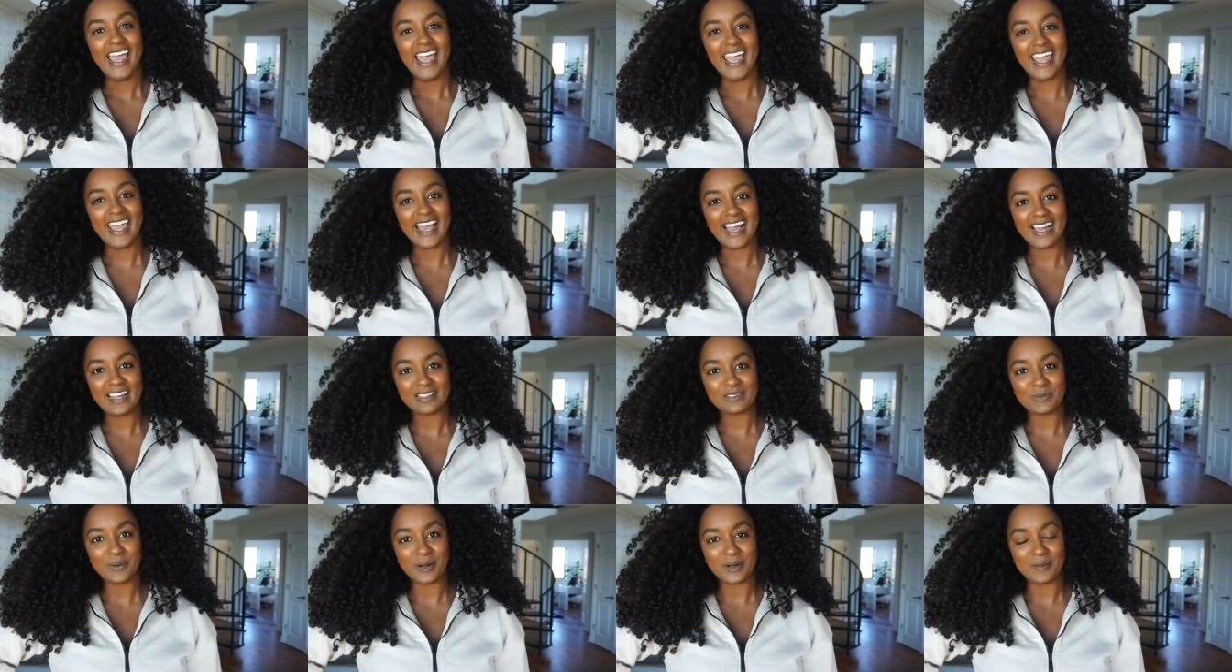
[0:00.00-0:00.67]
Hey
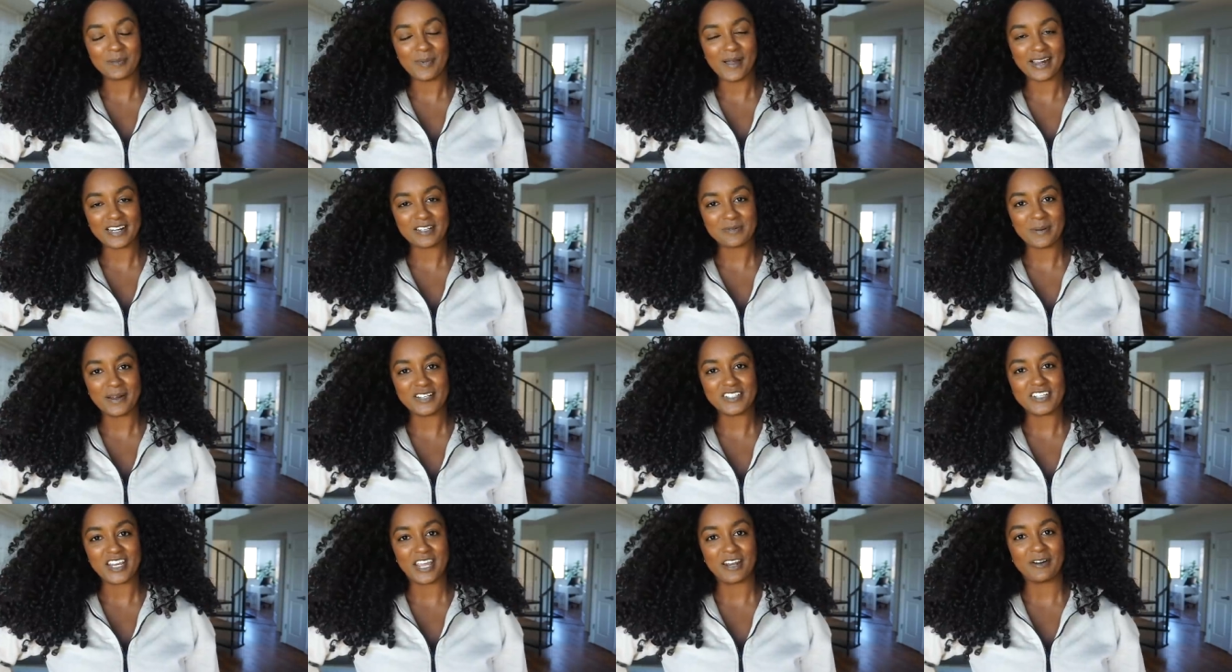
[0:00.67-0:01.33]
guys, welcome back to
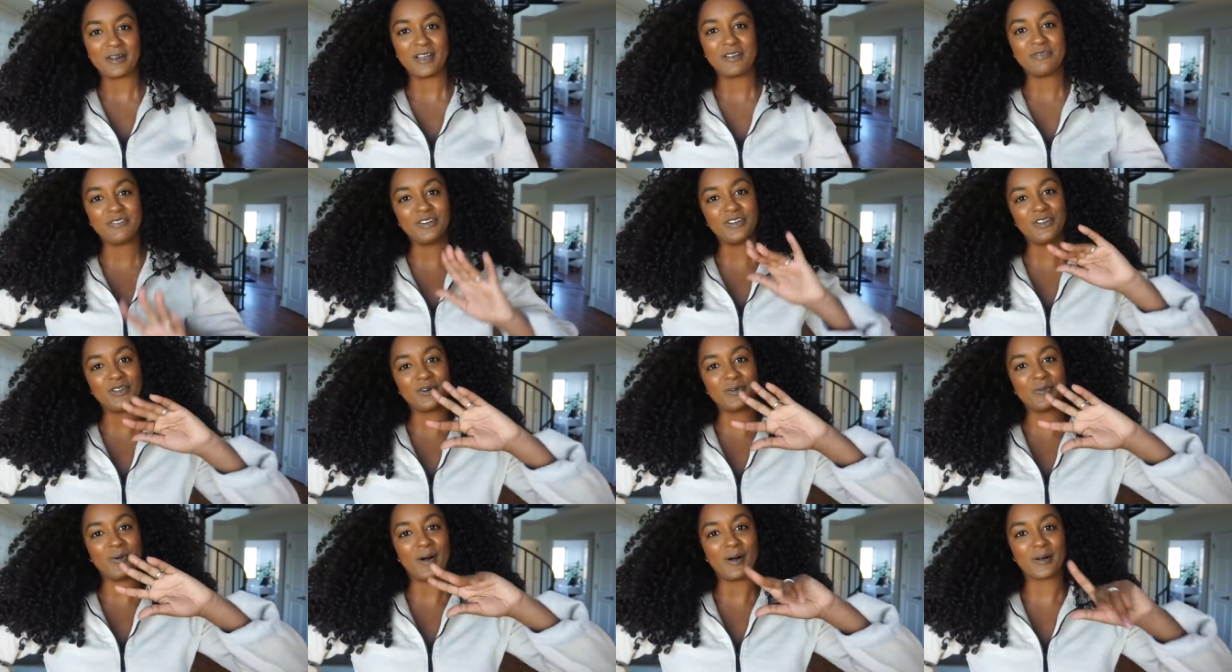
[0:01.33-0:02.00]
my channel. If you're
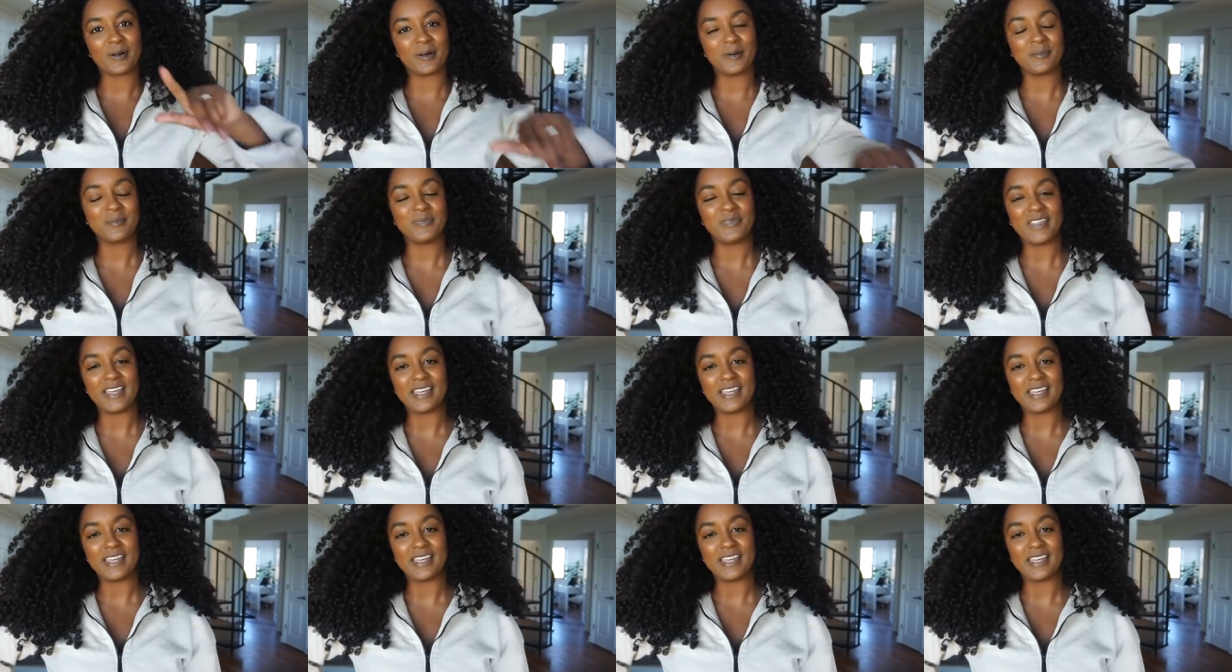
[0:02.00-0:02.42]
new, welcome.